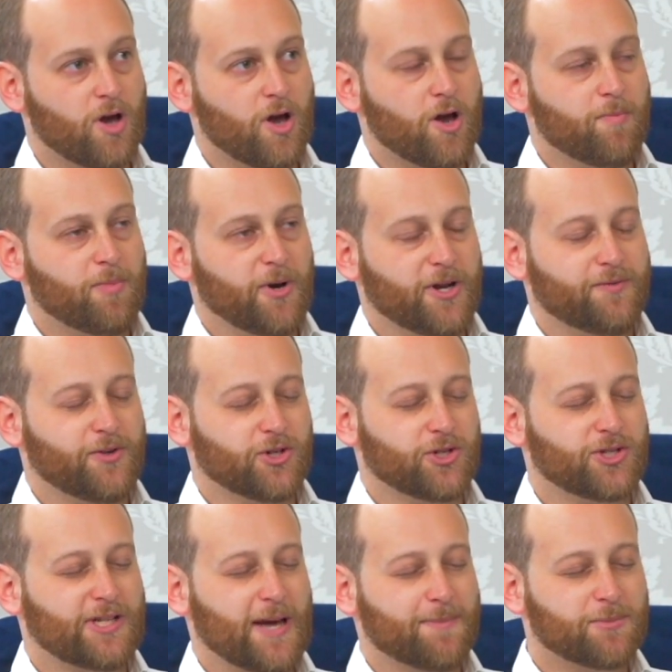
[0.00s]
But if you're
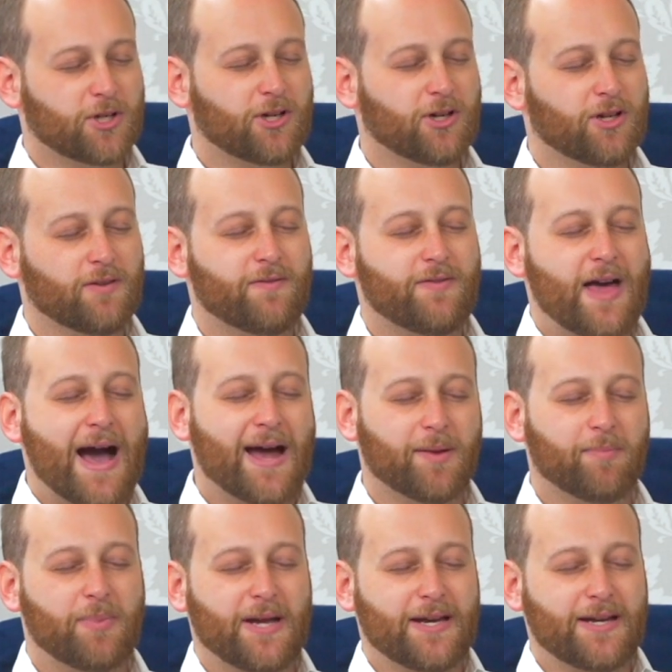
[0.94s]
skeptical of that
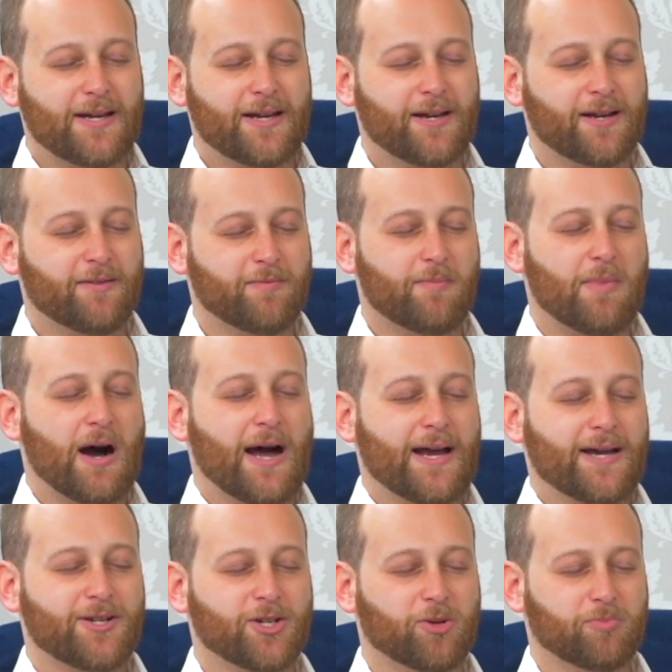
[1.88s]
opinion of
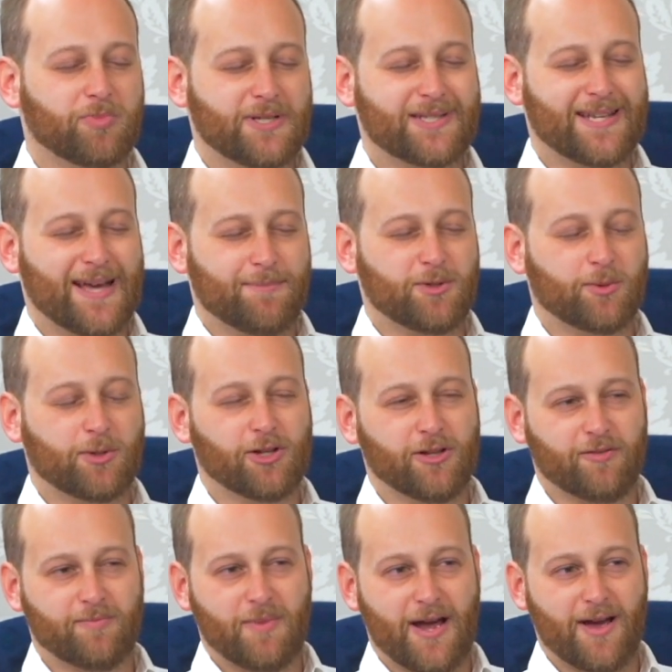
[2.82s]
mine, don't be
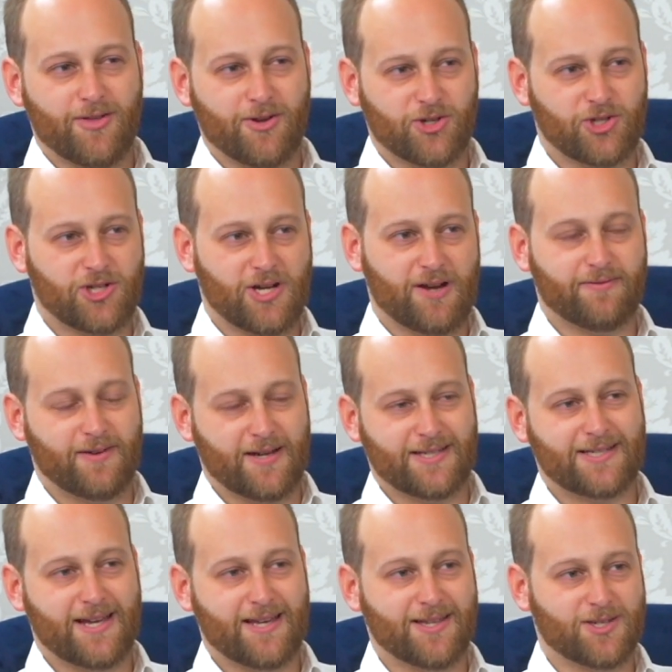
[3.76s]
skeptical of my other stuff. I
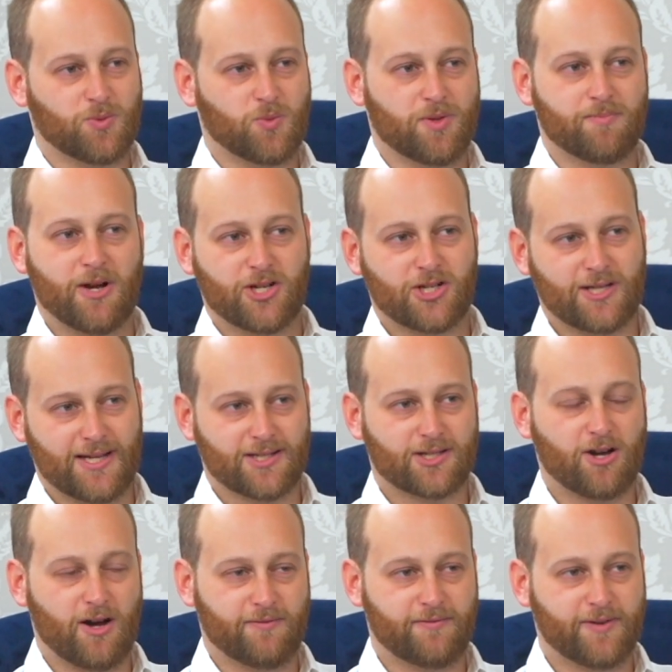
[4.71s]
say this with much less
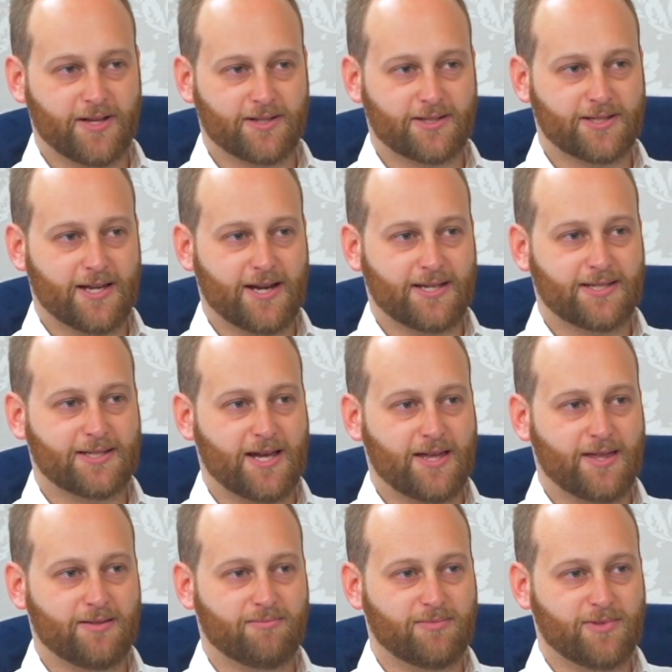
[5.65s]
confidence than I
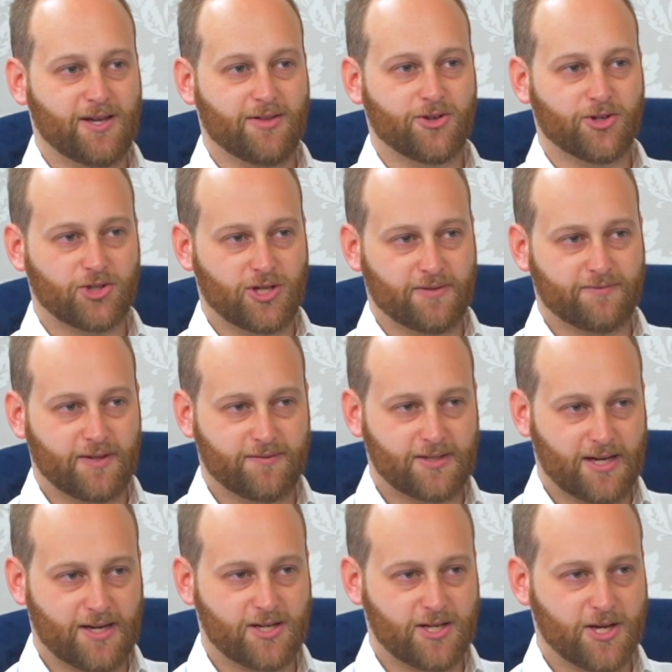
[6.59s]
say the other stuff I've
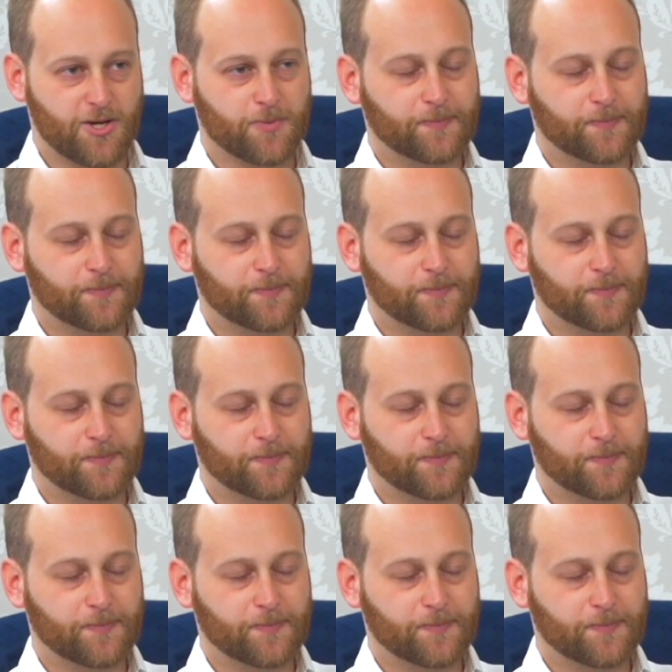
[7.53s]
said to you.